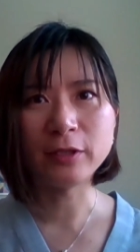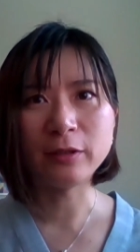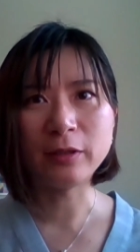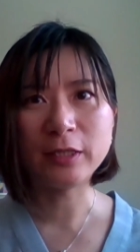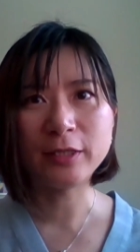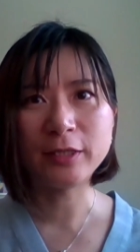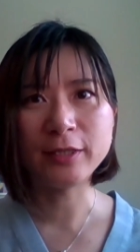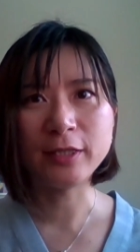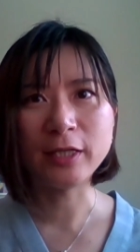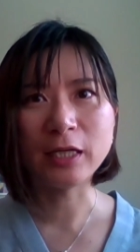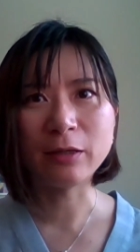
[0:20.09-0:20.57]

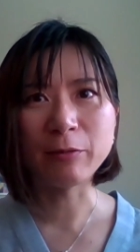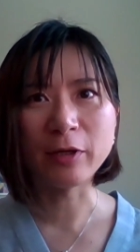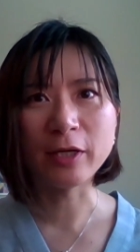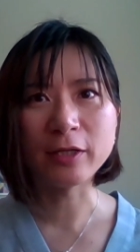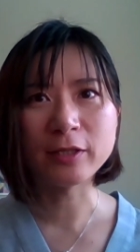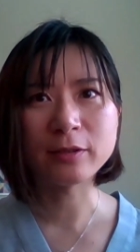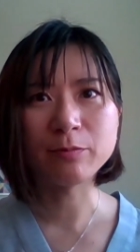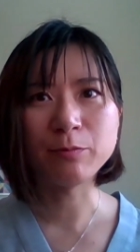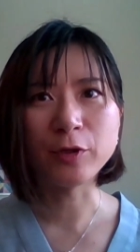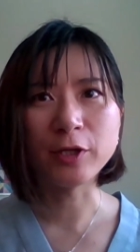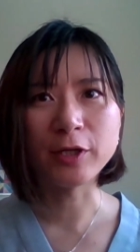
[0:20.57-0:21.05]

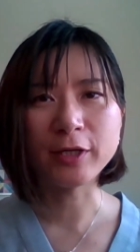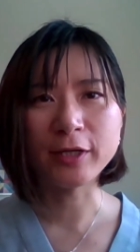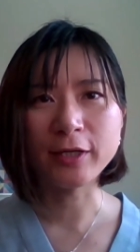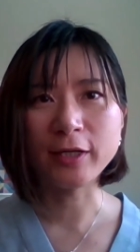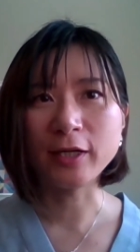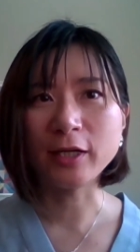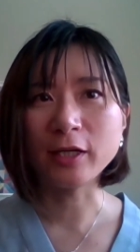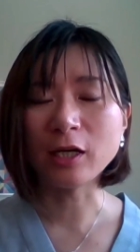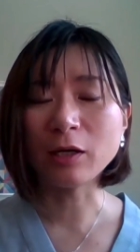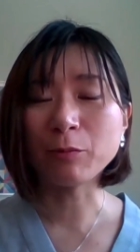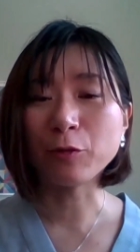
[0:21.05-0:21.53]
DMS
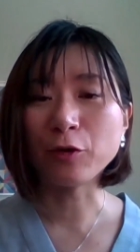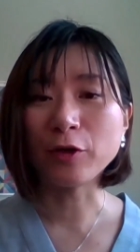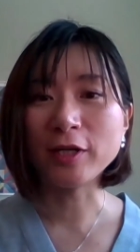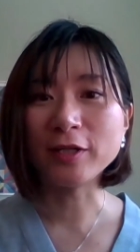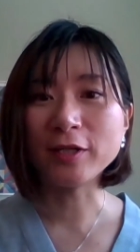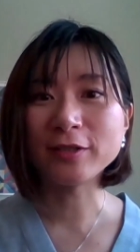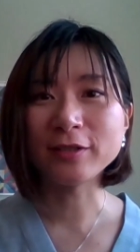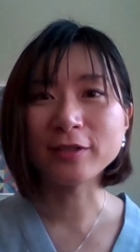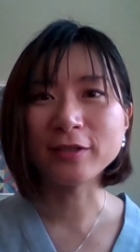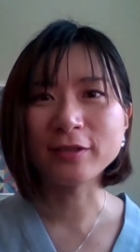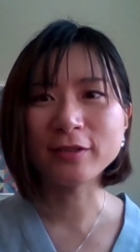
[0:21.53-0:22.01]
Marketing and
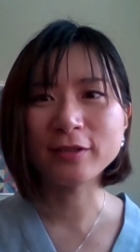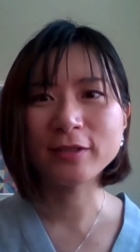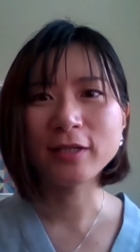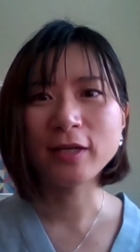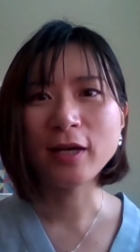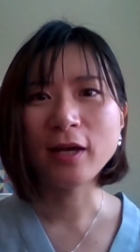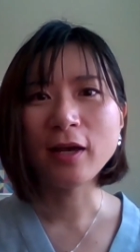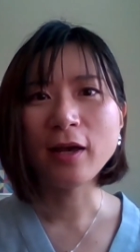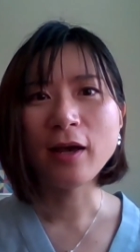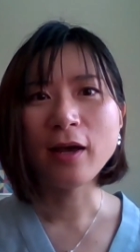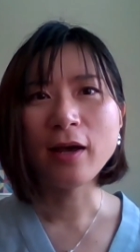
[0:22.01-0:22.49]
Operations.